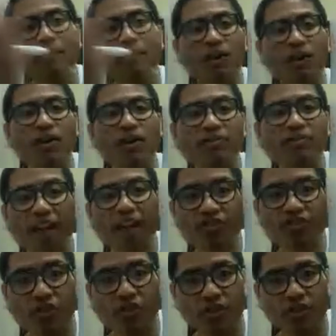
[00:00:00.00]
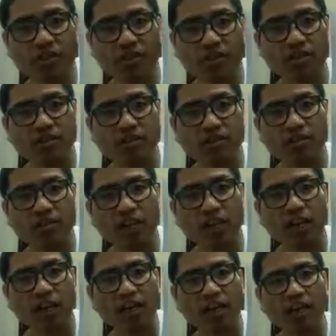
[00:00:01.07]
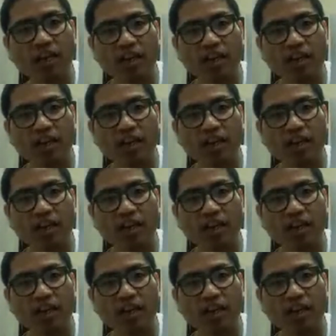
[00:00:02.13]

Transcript: the orientation, okay?